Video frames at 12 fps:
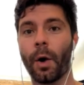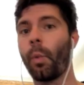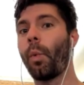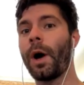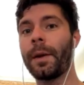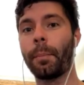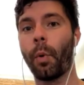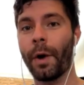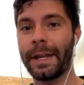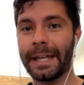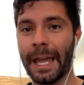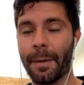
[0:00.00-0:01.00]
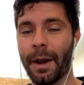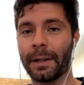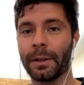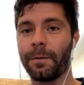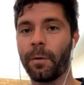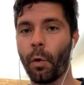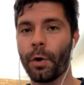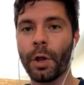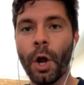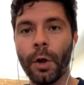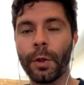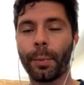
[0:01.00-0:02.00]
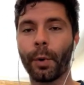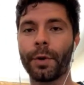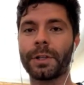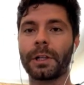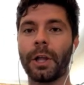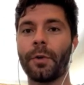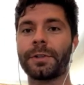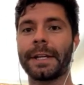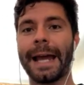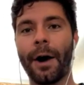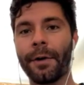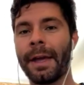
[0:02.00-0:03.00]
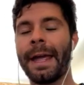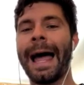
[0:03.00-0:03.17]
a one-point game heading the fourth, the Bruins closed it out.